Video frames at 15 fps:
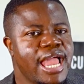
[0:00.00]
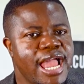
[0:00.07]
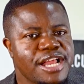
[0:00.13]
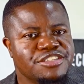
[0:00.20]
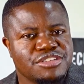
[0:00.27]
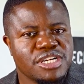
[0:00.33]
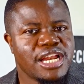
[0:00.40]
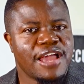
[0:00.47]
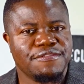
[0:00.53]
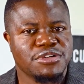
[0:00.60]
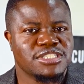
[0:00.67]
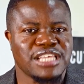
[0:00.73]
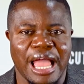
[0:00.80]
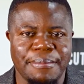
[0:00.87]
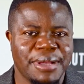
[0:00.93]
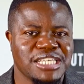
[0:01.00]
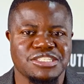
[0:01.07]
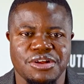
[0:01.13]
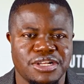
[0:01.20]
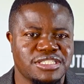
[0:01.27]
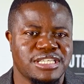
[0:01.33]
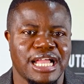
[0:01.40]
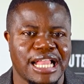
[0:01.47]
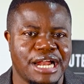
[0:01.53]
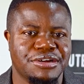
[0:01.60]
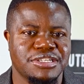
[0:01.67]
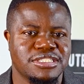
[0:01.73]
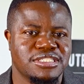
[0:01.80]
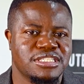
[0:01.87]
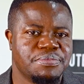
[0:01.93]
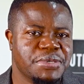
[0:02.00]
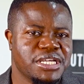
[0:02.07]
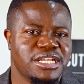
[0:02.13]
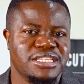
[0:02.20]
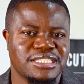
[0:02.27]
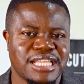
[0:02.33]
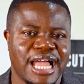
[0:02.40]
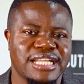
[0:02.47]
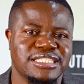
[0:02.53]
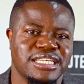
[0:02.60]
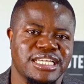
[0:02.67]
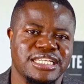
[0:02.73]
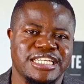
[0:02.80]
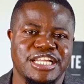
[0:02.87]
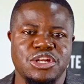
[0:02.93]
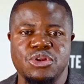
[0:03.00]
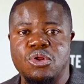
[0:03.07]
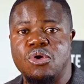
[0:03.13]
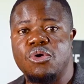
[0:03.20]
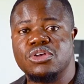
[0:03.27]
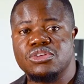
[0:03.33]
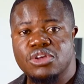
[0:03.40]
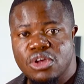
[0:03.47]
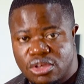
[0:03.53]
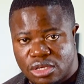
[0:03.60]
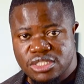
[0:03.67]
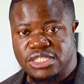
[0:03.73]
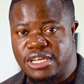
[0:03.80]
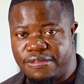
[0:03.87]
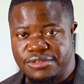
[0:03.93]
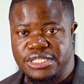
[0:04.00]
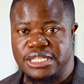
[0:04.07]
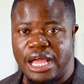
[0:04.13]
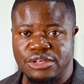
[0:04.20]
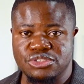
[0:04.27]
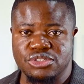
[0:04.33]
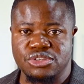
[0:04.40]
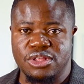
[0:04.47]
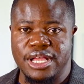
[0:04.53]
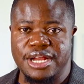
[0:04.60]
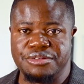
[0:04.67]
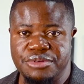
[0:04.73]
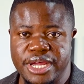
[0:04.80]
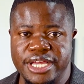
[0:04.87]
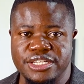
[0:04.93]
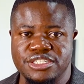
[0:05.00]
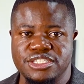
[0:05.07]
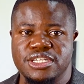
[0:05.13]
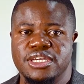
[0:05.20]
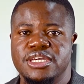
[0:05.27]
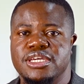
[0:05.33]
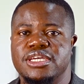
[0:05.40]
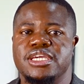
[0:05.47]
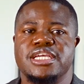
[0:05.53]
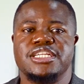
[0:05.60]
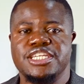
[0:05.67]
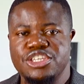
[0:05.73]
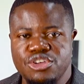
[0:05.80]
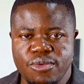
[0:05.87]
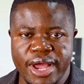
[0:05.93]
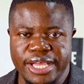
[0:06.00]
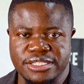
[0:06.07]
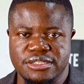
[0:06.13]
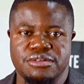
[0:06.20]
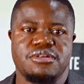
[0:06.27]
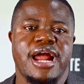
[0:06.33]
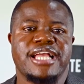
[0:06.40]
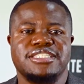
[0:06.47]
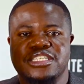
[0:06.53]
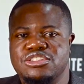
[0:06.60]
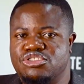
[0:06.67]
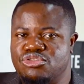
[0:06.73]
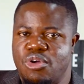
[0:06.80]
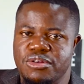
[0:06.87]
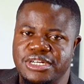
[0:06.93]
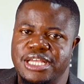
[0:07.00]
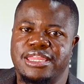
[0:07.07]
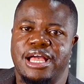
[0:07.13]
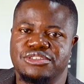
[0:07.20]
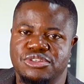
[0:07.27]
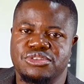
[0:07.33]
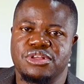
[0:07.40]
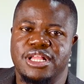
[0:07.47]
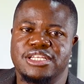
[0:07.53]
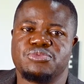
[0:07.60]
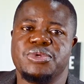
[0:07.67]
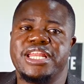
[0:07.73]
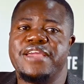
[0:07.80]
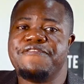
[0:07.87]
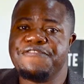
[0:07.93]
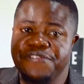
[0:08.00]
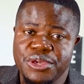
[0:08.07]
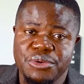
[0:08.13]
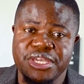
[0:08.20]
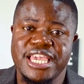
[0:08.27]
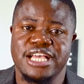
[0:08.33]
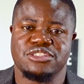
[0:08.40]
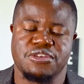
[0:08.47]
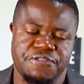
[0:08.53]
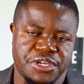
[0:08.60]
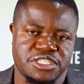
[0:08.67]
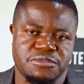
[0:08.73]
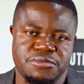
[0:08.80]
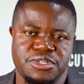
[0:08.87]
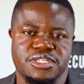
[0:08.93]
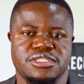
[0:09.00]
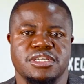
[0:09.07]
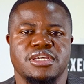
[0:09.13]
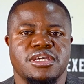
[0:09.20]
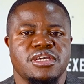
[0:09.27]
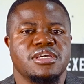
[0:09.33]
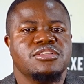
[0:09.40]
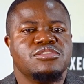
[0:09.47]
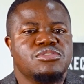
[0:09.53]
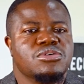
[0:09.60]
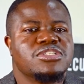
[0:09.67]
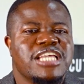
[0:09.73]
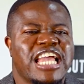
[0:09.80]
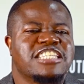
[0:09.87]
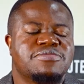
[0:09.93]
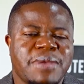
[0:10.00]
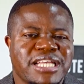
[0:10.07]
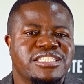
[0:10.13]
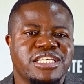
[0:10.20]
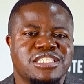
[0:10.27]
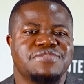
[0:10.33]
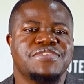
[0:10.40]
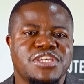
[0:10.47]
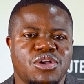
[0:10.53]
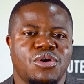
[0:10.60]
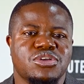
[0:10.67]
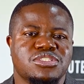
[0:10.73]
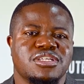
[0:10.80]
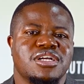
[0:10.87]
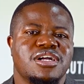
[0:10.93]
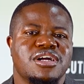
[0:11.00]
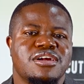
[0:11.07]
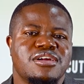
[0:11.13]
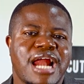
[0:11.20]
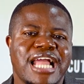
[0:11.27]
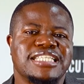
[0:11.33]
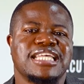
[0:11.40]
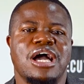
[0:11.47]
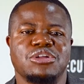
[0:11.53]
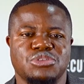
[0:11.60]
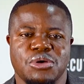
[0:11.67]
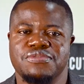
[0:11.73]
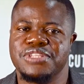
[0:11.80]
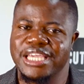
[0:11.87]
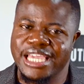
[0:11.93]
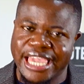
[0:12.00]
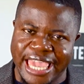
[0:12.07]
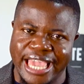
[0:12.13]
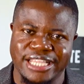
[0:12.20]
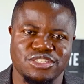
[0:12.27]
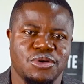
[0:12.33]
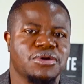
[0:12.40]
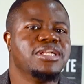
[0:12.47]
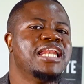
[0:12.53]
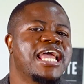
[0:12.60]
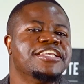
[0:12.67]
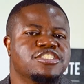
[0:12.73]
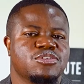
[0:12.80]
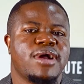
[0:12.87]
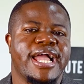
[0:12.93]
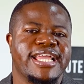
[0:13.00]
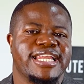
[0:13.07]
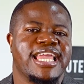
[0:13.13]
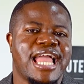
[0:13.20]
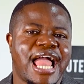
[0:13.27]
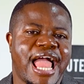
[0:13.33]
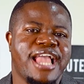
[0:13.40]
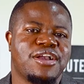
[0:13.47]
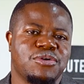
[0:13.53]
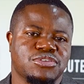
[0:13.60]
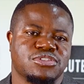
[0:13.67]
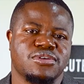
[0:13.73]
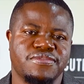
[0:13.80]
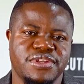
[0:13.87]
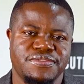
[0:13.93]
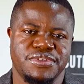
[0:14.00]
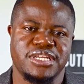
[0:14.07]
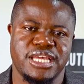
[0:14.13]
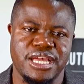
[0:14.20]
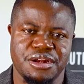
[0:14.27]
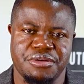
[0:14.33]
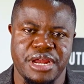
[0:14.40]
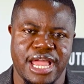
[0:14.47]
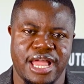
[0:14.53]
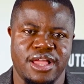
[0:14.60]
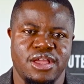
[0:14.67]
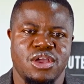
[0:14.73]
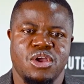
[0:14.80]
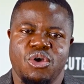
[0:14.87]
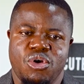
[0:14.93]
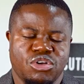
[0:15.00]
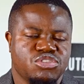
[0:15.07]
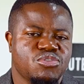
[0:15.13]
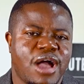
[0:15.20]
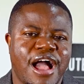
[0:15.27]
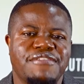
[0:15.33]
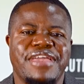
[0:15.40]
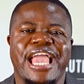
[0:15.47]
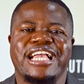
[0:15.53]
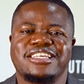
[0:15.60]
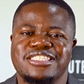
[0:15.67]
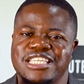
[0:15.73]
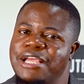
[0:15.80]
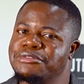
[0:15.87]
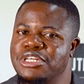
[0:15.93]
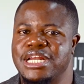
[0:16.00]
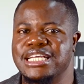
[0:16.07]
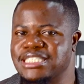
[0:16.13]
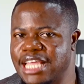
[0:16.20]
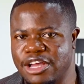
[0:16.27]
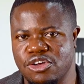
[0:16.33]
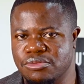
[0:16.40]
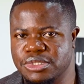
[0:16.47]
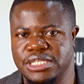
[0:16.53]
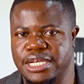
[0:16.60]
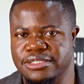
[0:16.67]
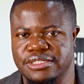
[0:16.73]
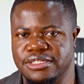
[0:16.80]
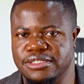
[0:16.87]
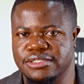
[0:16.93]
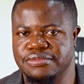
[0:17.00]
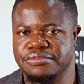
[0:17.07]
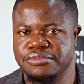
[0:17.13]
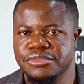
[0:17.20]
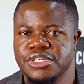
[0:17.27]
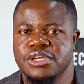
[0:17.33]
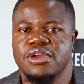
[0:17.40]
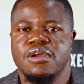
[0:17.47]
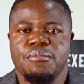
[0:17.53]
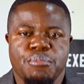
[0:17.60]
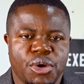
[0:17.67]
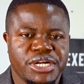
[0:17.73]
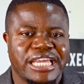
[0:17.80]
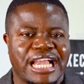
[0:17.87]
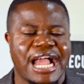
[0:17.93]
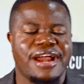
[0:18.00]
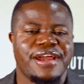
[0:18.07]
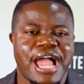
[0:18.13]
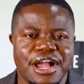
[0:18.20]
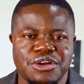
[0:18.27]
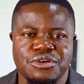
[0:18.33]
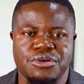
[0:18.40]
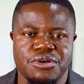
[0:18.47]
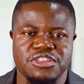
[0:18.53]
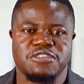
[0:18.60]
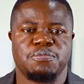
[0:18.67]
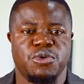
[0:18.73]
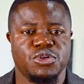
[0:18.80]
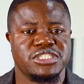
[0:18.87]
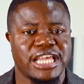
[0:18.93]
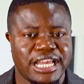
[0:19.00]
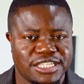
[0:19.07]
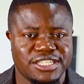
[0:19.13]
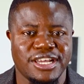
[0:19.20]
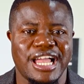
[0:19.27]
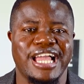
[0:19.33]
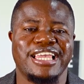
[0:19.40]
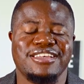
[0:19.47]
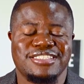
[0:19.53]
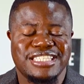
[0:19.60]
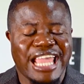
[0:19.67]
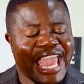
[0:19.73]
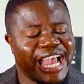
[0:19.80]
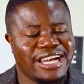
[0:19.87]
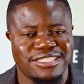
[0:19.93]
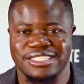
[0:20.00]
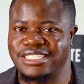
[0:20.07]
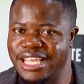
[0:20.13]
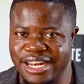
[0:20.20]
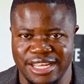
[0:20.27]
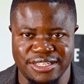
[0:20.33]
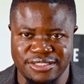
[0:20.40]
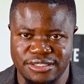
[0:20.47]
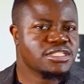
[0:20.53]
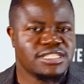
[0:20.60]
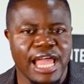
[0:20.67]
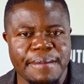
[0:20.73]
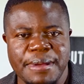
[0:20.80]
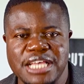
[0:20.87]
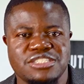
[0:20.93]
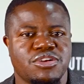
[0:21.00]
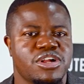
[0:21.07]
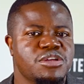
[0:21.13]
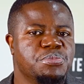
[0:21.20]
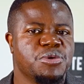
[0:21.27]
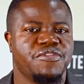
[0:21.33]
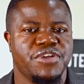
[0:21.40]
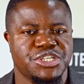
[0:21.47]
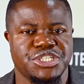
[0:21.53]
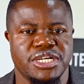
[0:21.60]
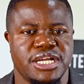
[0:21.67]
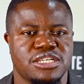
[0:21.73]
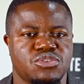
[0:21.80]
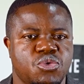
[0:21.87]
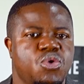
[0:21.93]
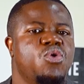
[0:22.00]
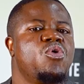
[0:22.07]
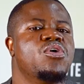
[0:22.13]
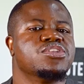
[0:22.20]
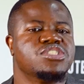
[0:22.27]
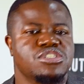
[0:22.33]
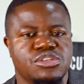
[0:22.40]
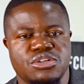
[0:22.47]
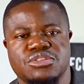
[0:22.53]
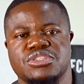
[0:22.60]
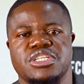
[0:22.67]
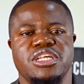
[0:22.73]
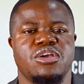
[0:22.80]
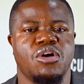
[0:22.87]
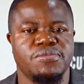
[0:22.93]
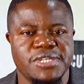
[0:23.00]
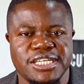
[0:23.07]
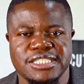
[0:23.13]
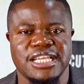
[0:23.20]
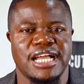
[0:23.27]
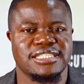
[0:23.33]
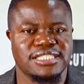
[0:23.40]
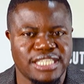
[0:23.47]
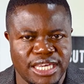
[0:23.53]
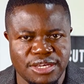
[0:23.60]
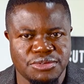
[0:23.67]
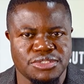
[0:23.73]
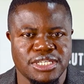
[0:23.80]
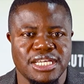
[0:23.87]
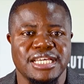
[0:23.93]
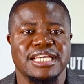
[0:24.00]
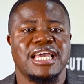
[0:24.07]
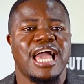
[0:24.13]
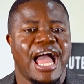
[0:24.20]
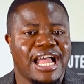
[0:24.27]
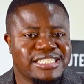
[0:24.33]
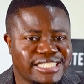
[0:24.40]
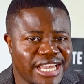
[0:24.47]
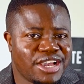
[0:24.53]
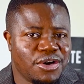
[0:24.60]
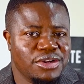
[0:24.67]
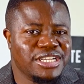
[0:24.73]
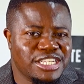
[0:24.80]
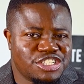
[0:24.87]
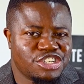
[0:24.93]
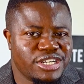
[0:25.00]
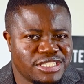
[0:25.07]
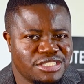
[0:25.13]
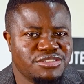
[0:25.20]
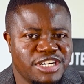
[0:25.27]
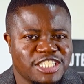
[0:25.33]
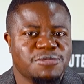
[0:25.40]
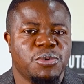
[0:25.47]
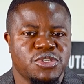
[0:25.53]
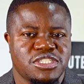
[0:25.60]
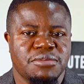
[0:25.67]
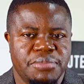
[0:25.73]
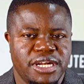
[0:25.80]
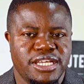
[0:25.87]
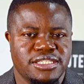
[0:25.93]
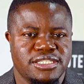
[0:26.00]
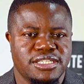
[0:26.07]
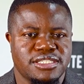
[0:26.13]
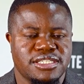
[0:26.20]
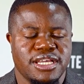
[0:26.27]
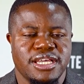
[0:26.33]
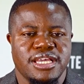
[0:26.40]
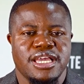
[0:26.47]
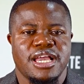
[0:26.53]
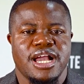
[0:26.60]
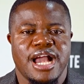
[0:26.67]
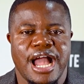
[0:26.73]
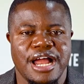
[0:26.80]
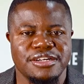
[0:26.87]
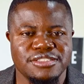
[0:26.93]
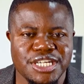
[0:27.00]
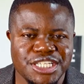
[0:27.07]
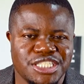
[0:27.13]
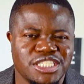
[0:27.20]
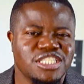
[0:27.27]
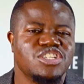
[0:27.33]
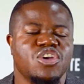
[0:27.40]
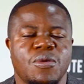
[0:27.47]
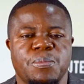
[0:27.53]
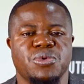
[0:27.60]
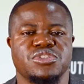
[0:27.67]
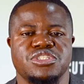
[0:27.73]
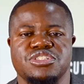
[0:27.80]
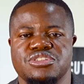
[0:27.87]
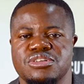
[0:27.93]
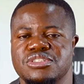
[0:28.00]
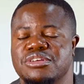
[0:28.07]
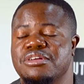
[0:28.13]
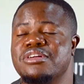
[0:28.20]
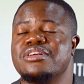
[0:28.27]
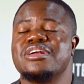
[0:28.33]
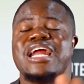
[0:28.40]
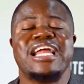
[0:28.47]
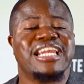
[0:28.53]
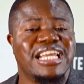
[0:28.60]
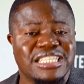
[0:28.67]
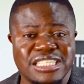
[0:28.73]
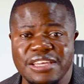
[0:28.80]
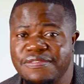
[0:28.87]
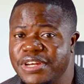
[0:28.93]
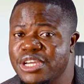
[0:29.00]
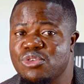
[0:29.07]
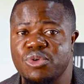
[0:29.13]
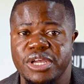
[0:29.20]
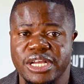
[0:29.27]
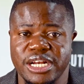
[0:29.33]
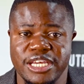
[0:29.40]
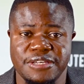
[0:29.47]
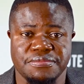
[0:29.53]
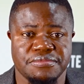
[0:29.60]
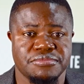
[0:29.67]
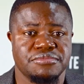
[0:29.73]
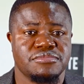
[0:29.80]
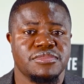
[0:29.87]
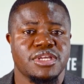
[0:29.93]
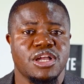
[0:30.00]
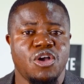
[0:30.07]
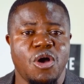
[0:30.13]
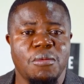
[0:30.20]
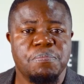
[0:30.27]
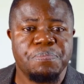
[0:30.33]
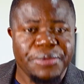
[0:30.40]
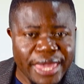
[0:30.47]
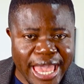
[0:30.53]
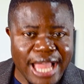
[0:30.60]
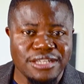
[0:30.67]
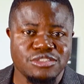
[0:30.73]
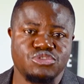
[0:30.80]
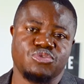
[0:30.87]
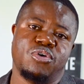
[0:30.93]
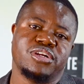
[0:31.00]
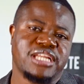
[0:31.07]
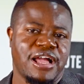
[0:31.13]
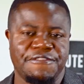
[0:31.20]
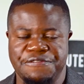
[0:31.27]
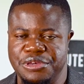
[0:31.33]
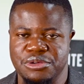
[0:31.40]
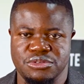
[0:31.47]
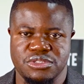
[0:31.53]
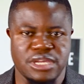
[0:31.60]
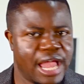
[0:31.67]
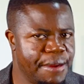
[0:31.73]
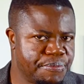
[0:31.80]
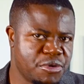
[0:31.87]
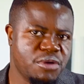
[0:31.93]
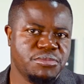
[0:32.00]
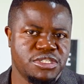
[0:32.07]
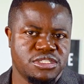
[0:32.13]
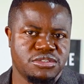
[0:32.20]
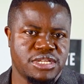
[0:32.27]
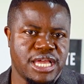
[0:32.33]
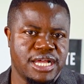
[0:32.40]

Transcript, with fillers: Entry level cybersecurity salaries typically start in the low $70,000 range in the US, rising to $100,000 with a few years of experience. Don't expect six figures right out of the gate unless you are in a high cost of living area or you have exceptional circumstances. But the career growth potential is excellent. Cybersecurity professionals who continuously update their skills and take on interesting responsibilities can reach senior positions relatively quickly compared to other fields. I promise you